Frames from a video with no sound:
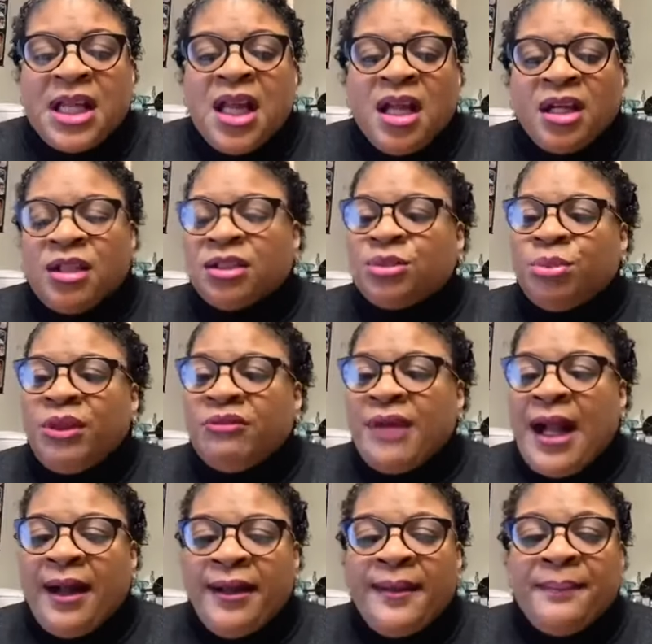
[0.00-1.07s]
Because we
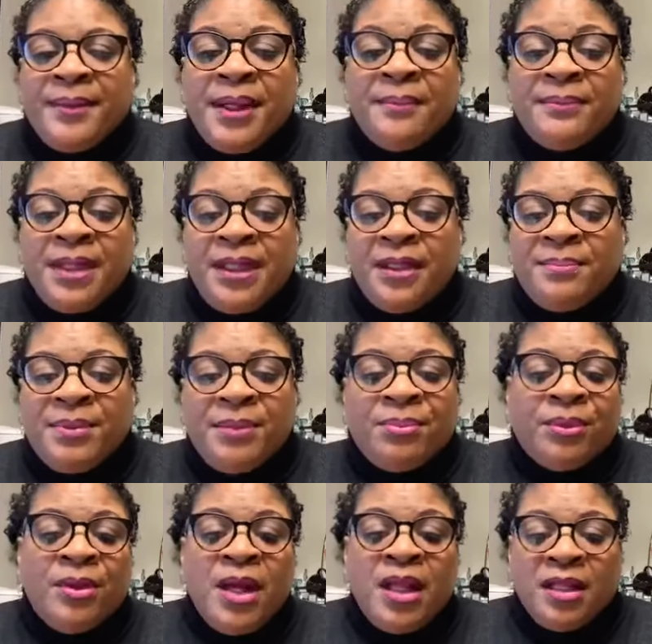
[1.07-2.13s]
around here being mean to people.
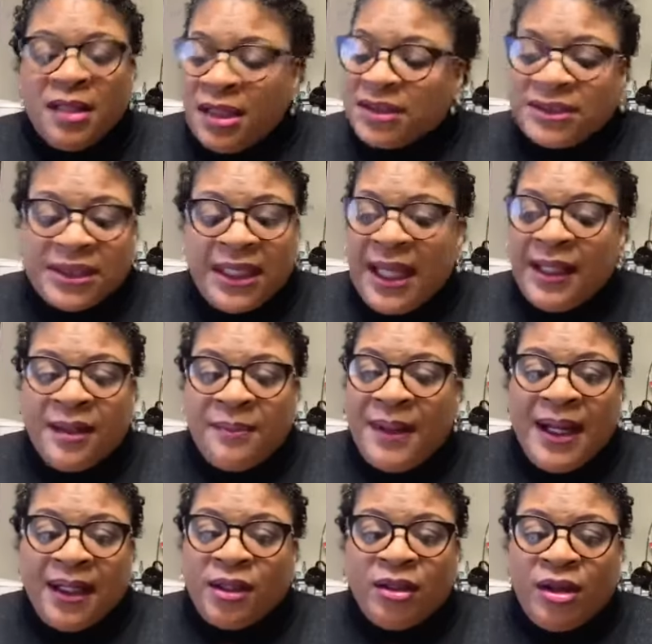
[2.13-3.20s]
Listen, ain't
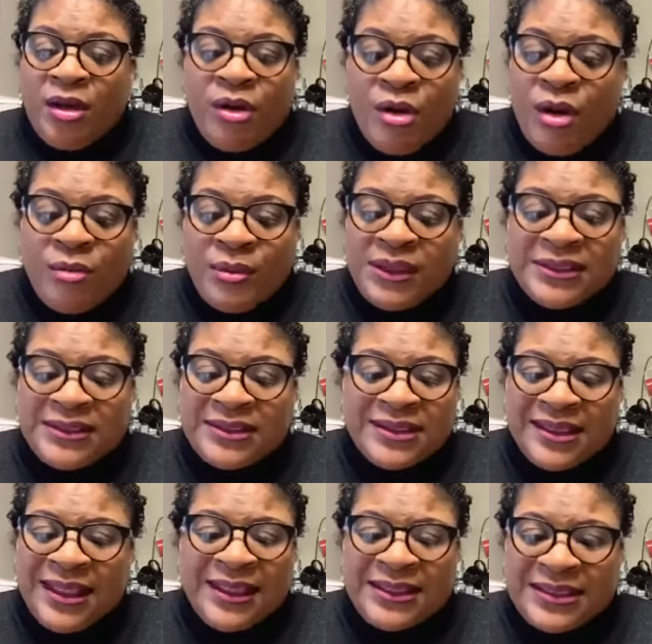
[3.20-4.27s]
nobody gonna always
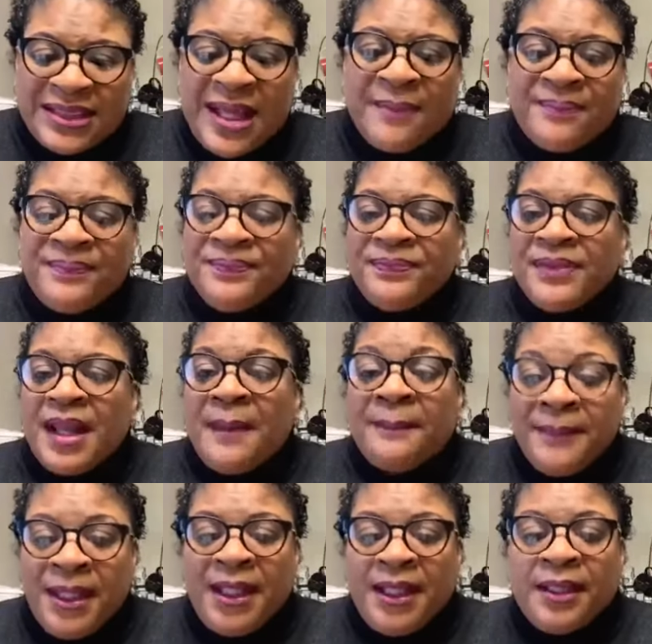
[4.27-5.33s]
accept
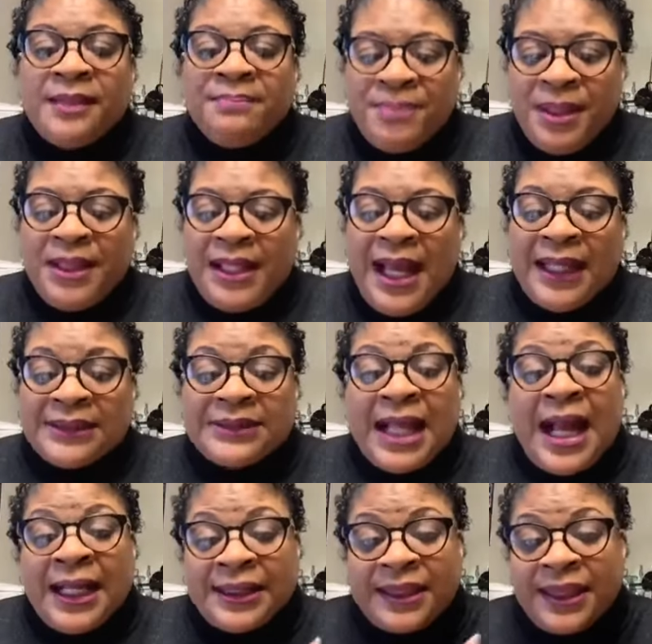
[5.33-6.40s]
mean. Be nice.
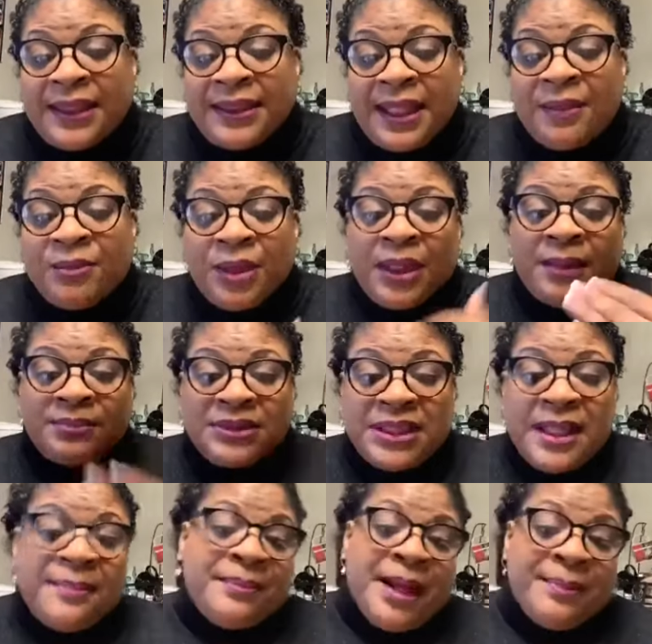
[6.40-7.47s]
I think that what I'm
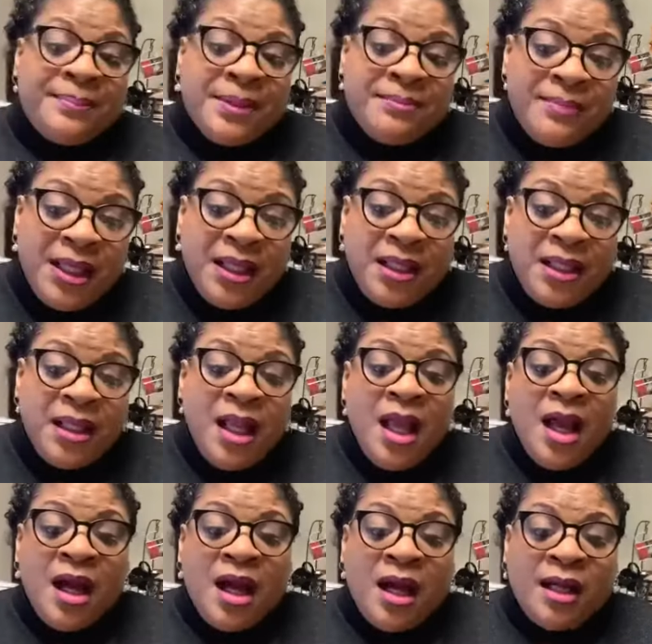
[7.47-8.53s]
saying might be mean
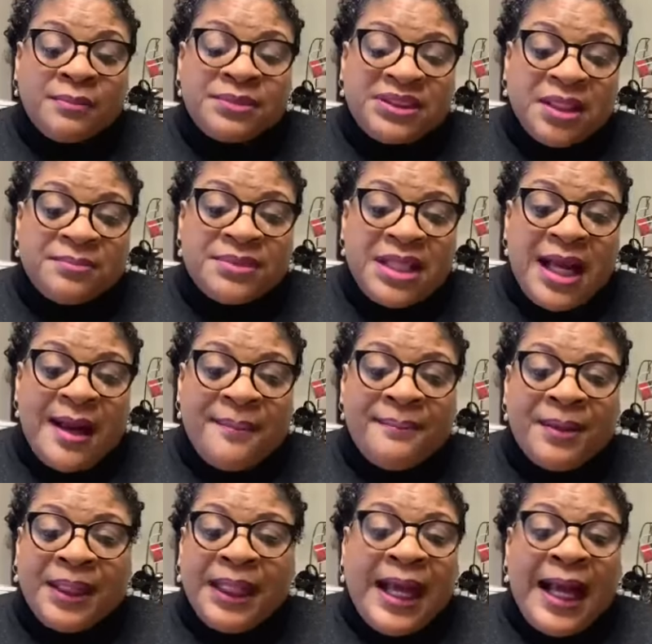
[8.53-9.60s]
um, sometime,
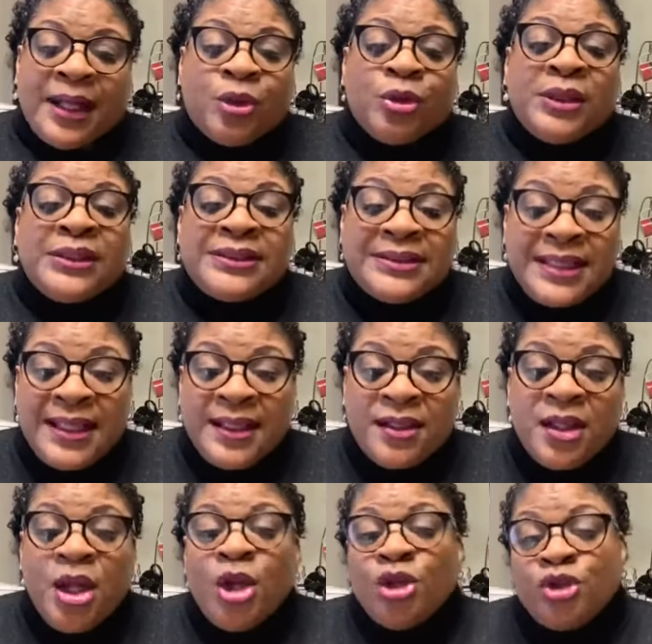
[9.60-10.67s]
but I, I don't intend
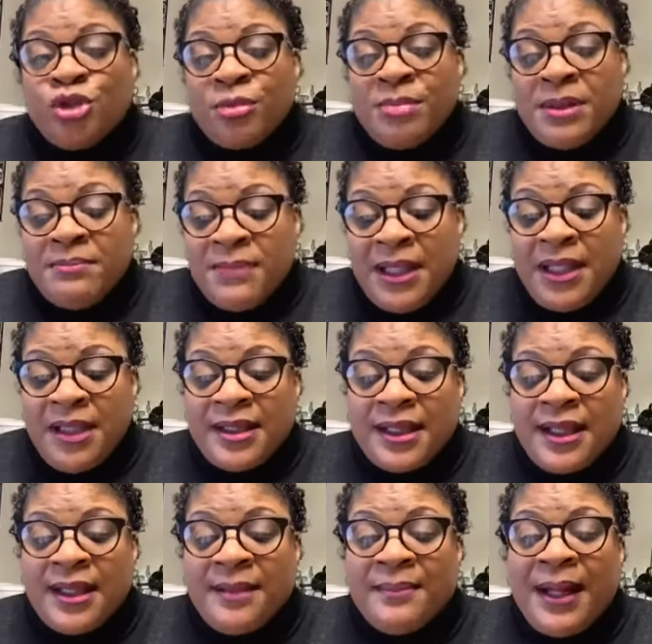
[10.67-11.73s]
to be mean to
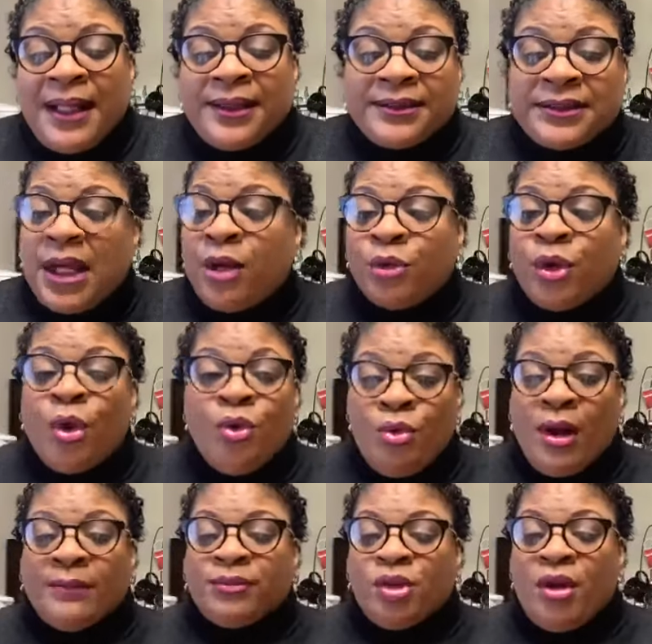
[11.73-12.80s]
anybody because I don't know who
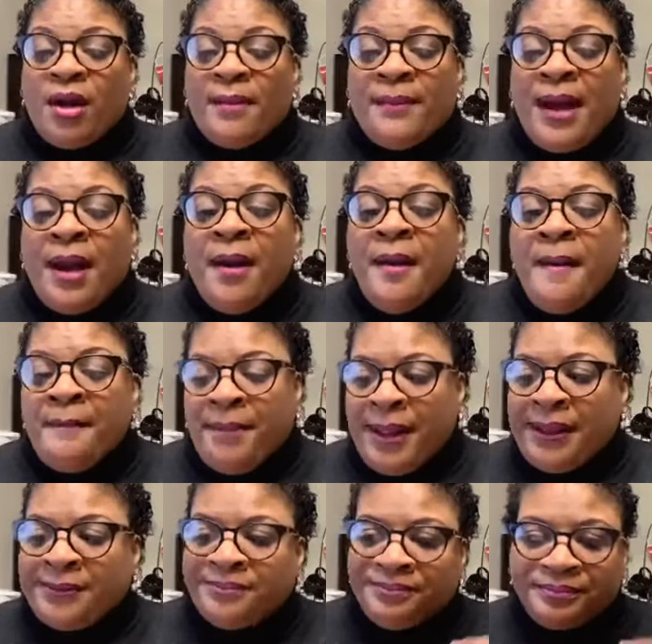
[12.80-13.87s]
I'm talking about.
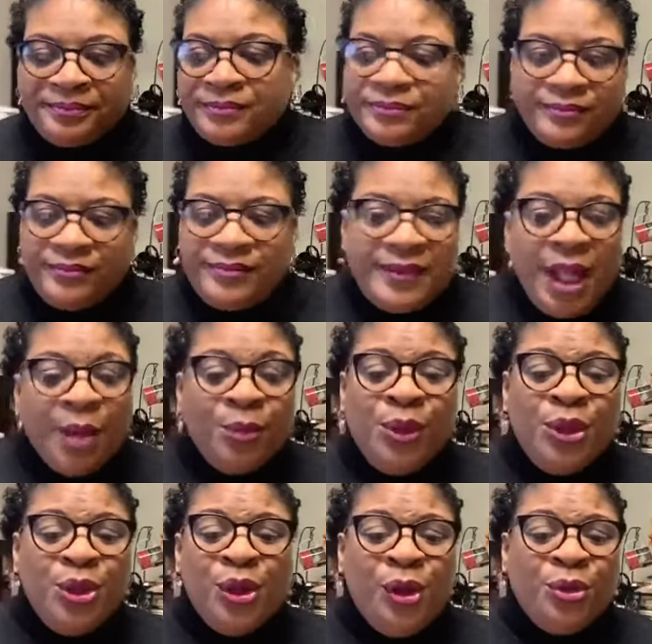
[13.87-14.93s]
But when
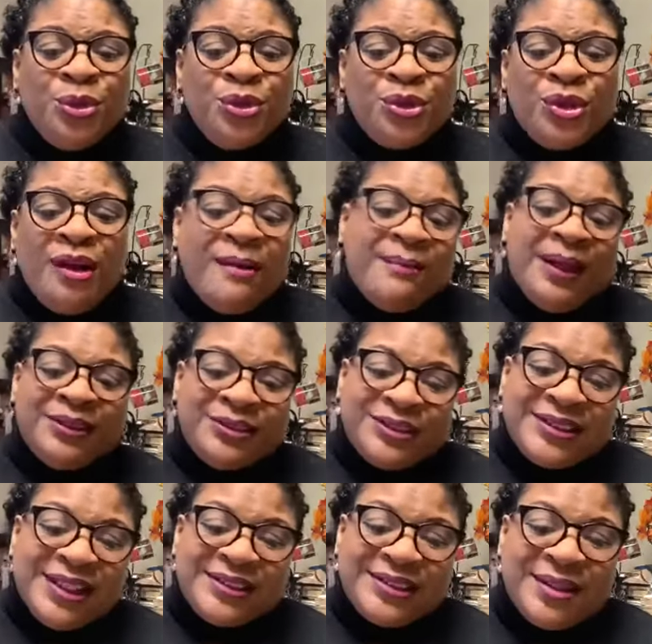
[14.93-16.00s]
you know you're talking about and you
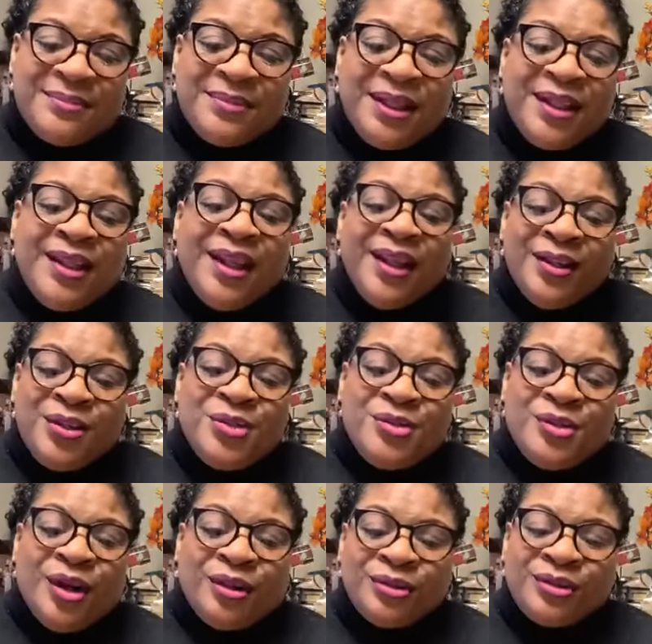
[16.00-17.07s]
say something mean, you
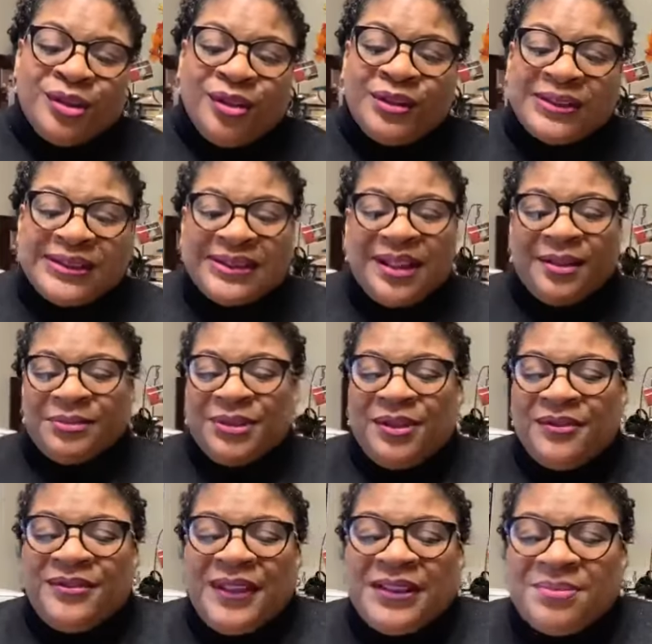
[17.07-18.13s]
know, throwing subs on
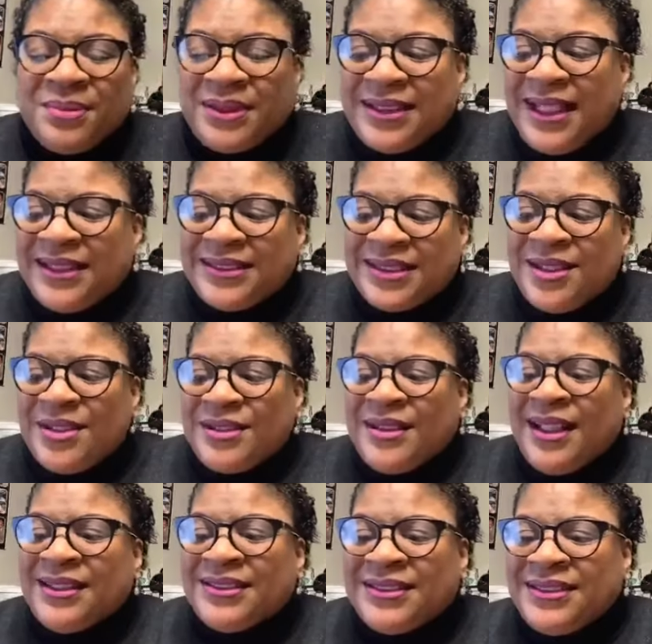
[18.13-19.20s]
Facebook, that's,
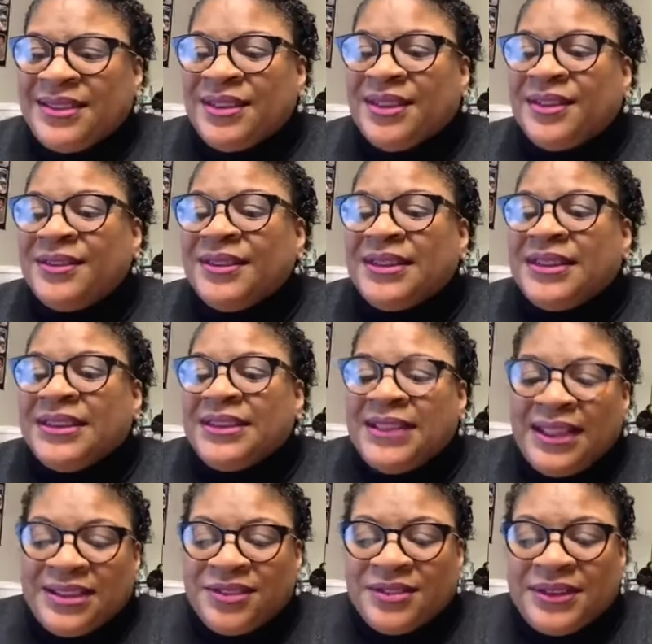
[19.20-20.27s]
that's you know,
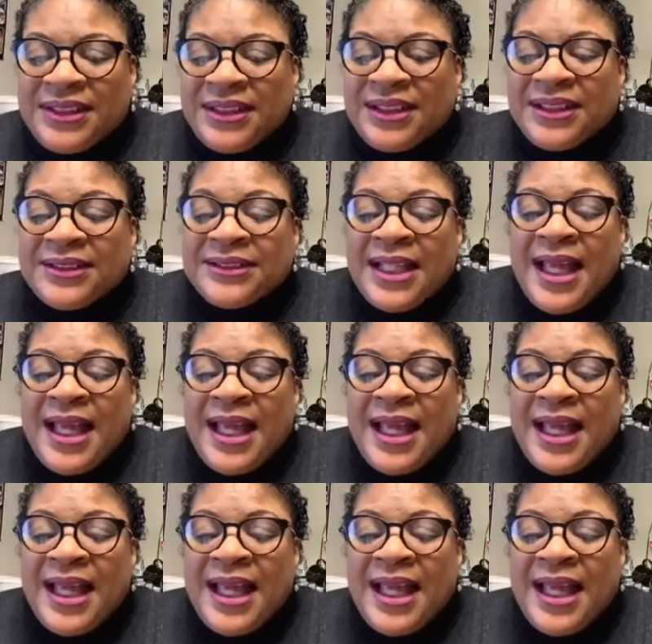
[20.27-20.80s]
that's ridiculous.